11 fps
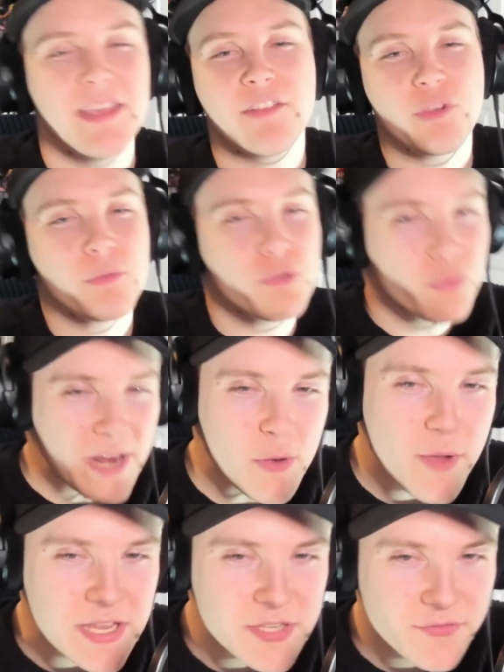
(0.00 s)
It's some great
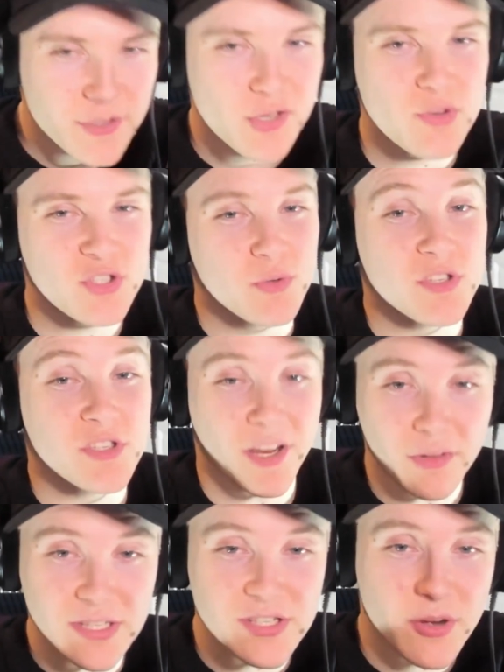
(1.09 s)
ways for you to
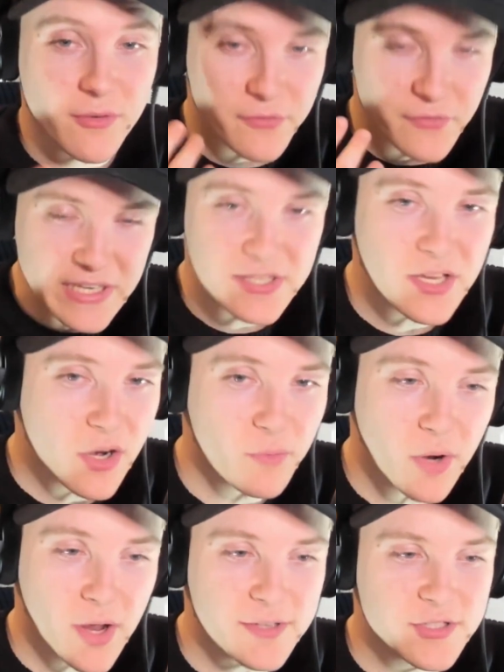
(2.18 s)
subtly start fixing your
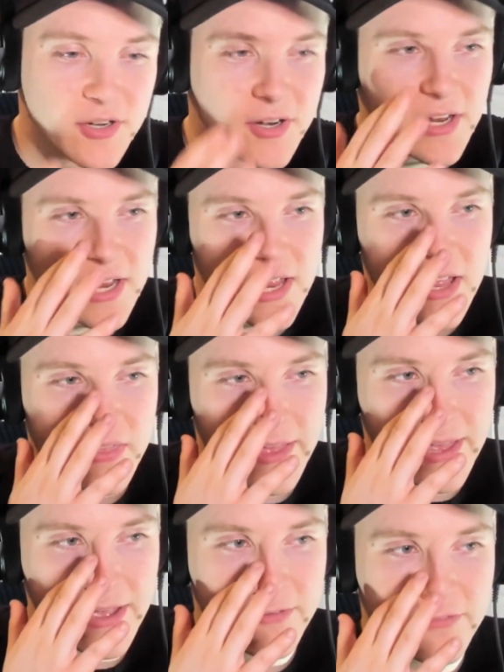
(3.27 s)
roster that
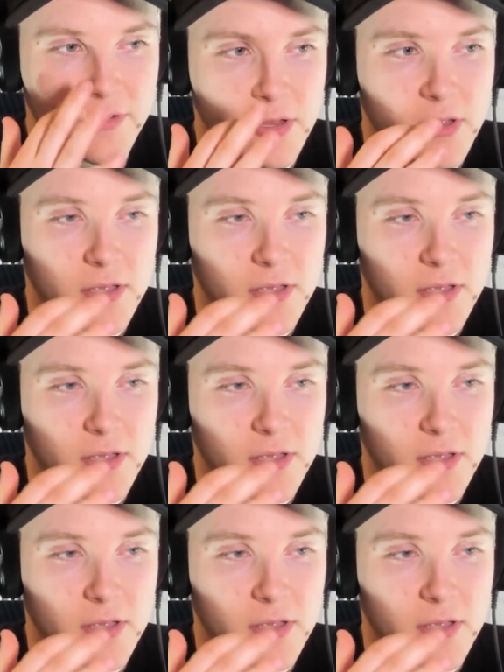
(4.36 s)
have